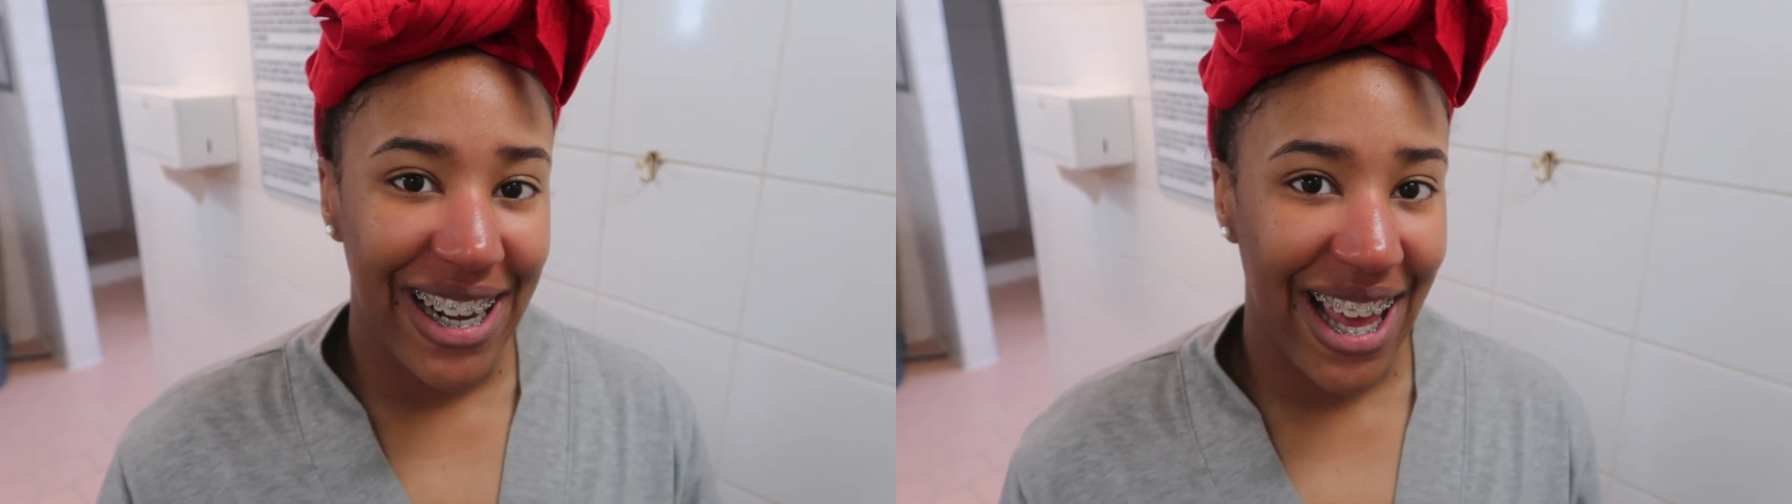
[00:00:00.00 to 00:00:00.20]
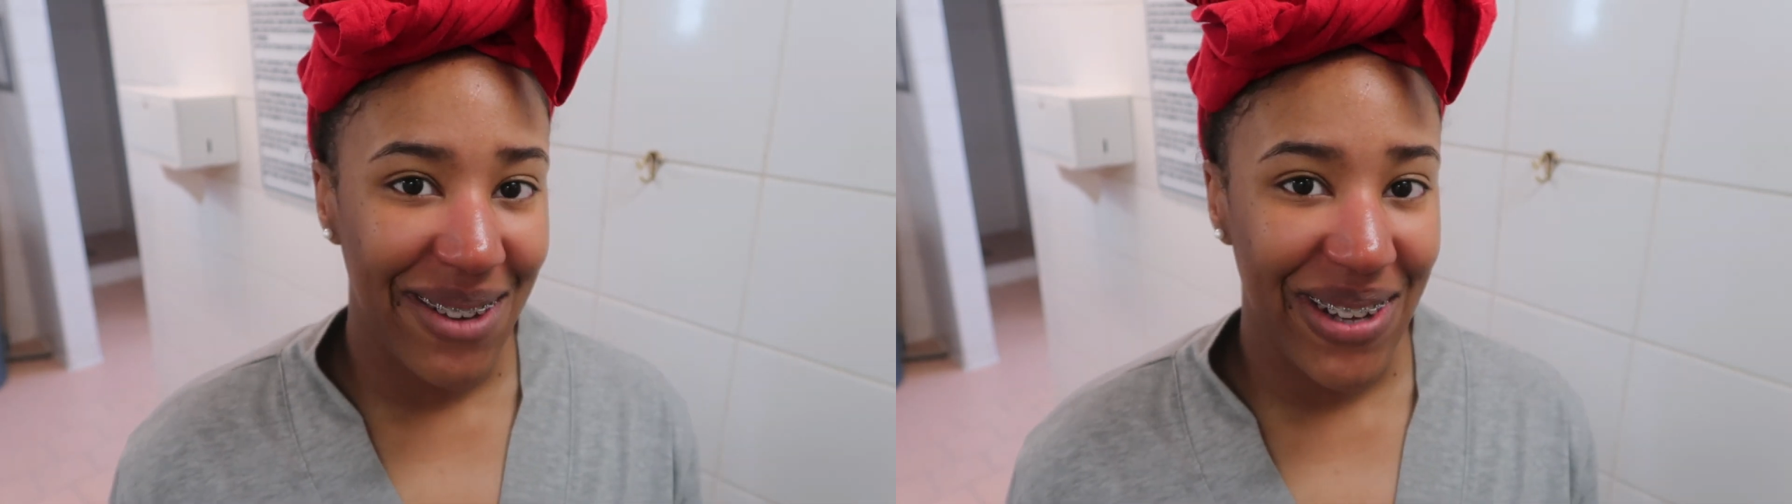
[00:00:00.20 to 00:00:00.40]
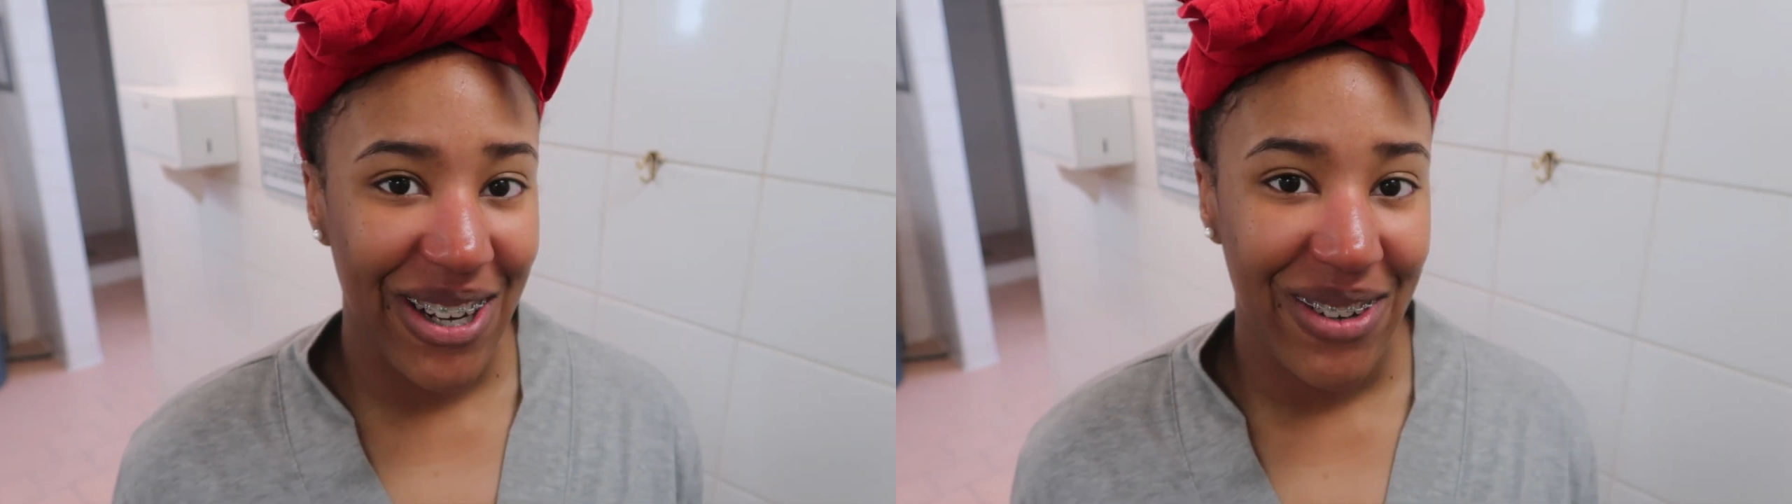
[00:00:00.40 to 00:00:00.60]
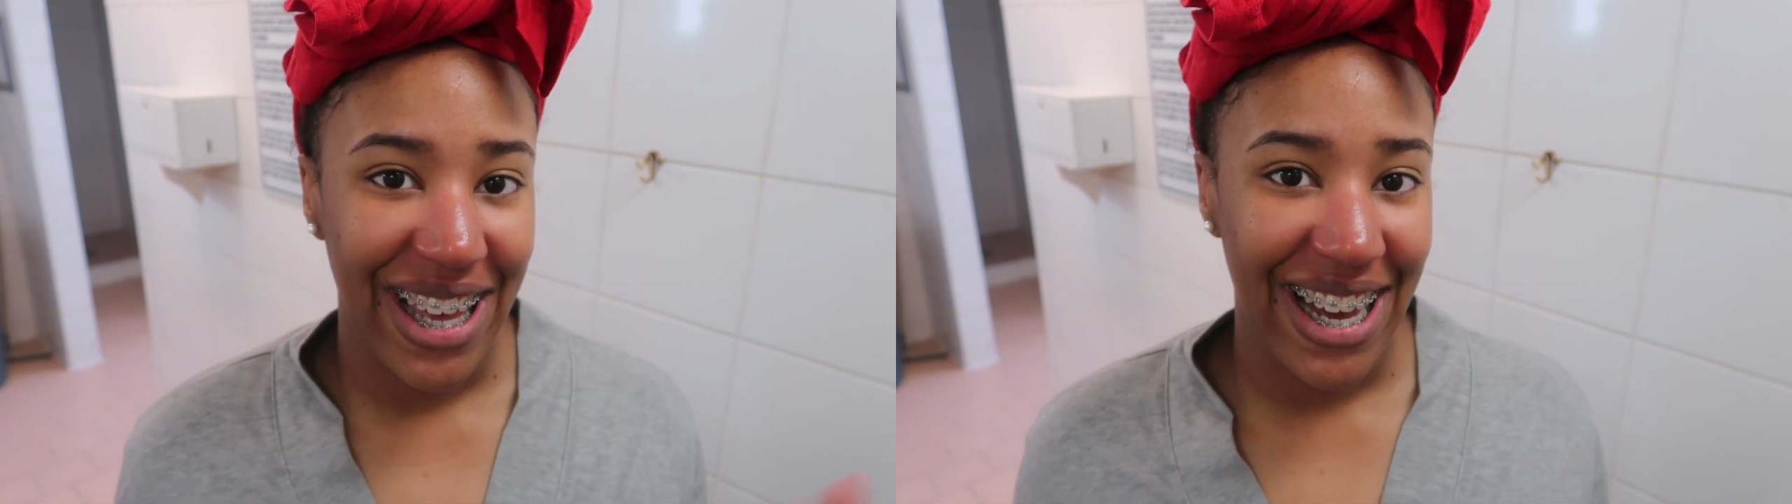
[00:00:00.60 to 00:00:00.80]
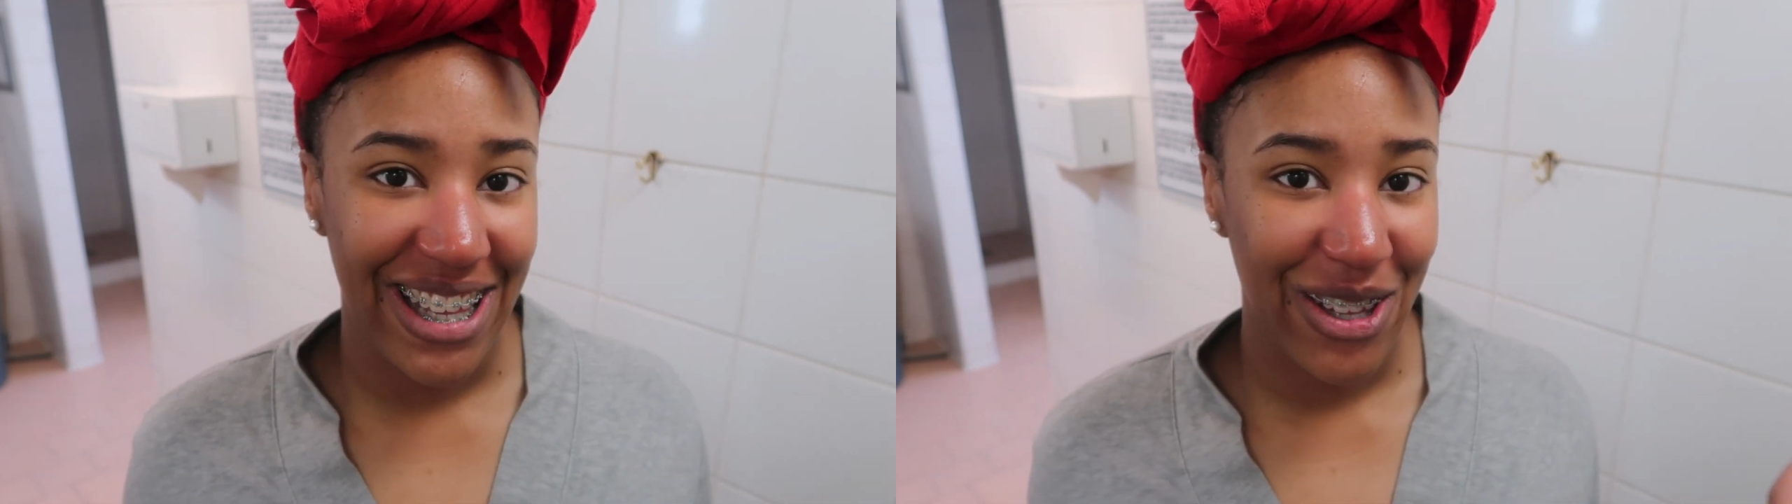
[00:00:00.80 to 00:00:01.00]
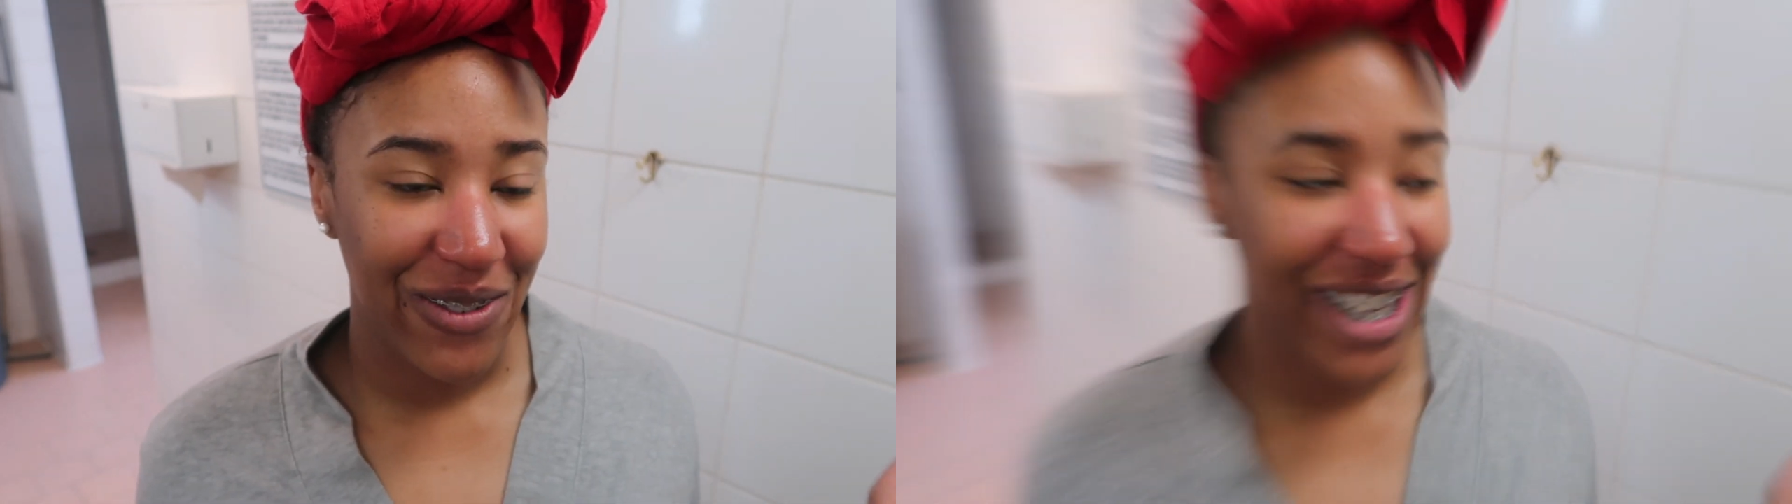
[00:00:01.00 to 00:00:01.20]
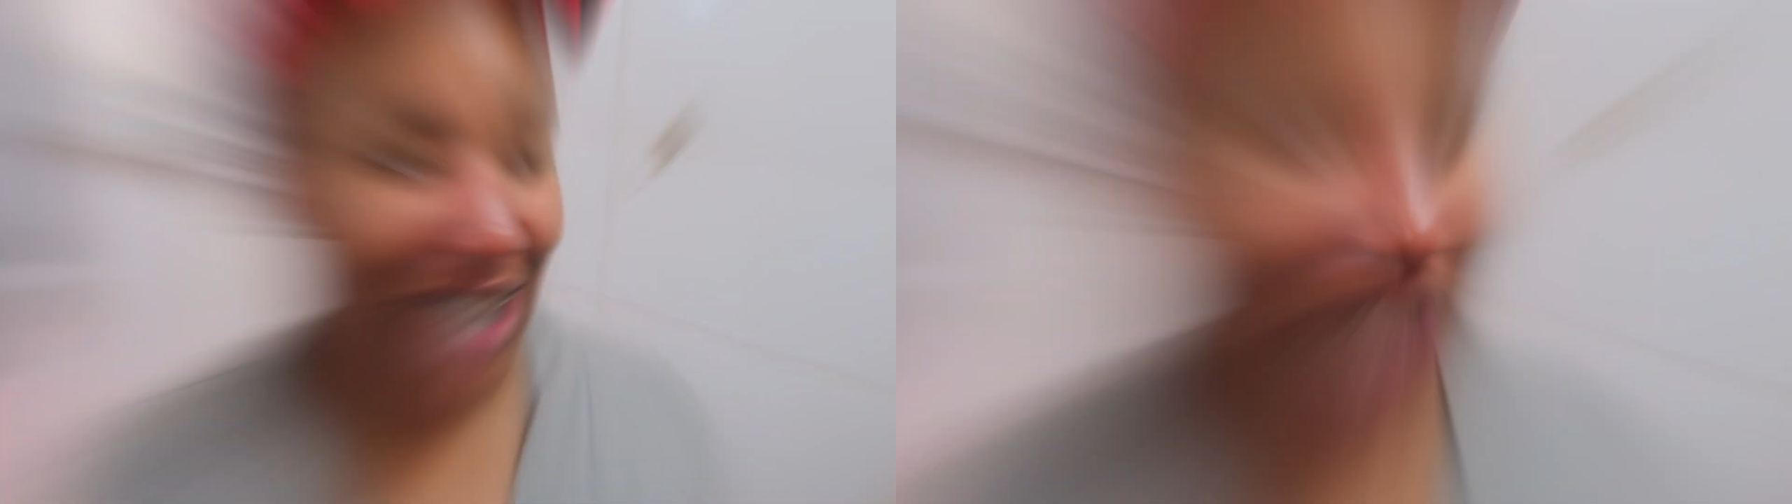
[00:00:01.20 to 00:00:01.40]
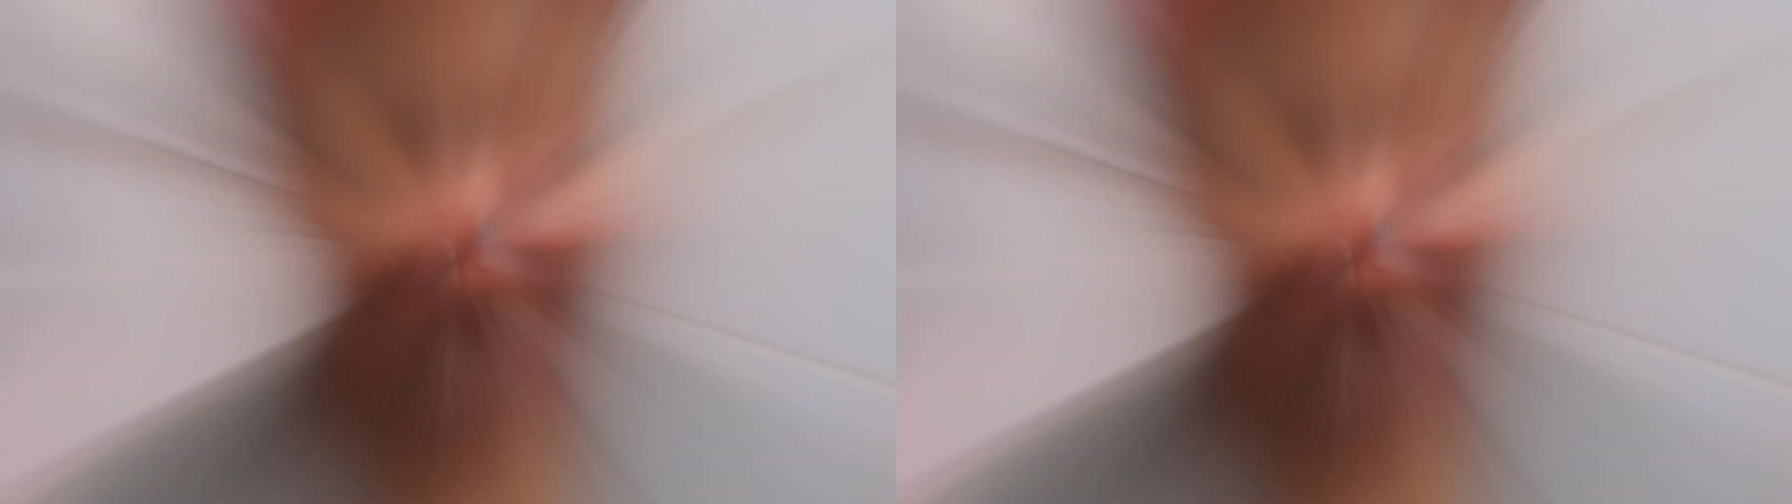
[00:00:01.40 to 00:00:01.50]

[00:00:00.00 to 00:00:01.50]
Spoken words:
and I am here with yet another video.